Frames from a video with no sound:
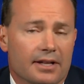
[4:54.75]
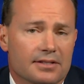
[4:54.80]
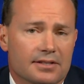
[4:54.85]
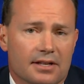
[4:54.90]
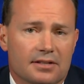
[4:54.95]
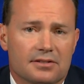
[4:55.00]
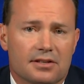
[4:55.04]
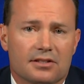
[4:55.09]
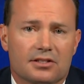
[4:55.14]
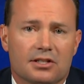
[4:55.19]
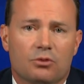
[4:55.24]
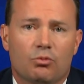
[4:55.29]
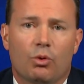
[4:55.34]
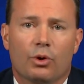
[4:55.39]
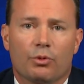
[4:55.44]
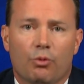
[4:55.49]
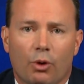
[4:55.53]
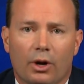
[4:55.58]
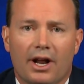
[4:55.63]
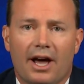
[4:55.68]
It's consistent
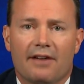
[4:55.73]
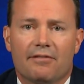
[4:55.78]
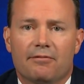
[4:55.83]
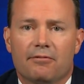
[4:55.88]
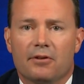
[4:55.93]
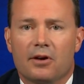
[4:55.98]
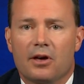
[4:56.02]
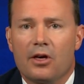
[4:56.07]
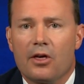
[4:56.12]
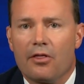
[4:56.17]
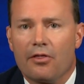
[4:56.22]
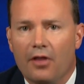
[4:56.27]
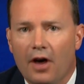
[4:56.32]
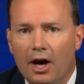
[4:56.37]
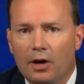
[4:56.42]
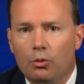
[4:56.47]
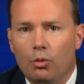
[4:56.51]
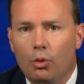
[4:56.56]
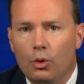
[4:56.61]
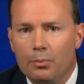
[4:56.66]
with what I've
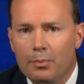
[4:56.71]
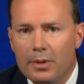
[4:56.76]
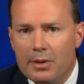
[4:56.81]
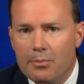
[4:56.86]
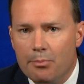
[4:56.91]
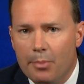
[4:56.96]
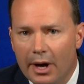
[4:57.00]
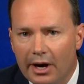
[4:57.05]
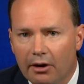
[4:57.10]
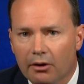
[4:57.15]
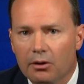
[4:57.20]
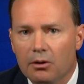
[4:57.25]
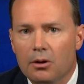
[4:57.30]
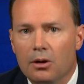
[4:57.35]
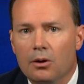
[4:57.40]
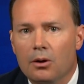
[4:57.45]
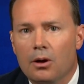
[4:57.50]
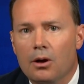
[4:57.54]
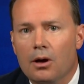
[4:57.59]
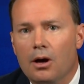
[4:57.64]
thought would be better,
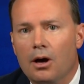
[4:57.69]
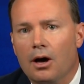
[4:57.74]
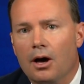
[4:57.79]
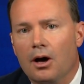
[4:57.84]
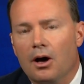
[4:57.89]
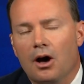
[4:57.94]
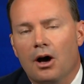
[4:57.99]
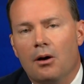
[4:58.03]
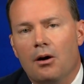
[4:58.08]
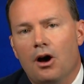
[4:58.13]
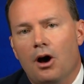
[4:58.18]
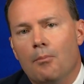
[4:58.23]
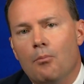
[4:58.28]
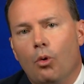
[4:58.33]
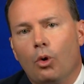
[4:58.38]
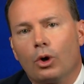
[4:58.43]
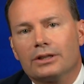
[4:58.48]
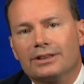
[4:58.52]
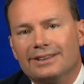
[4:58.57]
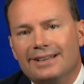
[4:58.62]
a
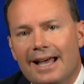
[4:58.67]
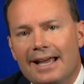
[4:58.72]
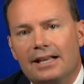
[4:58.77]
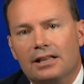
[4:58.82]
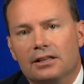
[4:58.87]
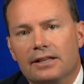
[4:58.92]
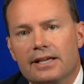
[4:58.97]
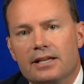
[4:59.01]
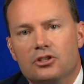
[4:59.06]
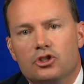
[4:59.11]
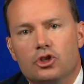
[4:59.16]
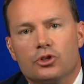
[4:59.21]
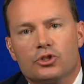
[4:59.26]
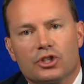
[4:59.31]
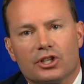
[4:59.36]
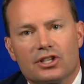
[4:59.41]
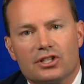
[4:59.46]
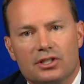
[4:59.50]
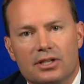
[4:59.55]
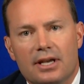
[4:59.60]
more likely to
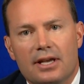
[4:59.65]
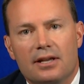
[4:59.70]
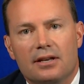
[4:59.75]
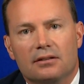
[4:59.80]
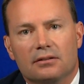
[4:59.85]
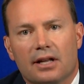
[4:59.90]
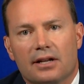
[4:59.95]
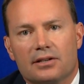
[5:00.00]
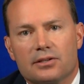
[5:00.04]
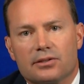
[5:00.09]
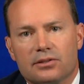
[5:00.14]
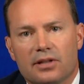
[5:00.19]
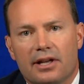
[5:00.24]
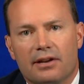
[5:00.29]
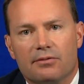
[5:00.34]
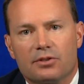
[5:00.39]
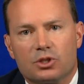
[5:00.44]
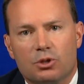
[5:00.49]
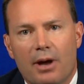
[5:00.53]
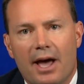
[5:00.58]
succeed
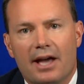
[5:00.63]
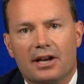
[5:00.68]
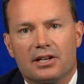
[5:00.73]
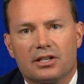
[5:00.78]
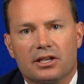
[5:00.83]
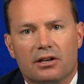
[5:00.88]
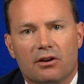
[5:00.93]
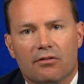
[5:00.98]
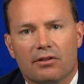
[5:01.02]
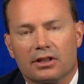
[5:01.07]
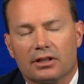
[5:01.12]
legislative strategy over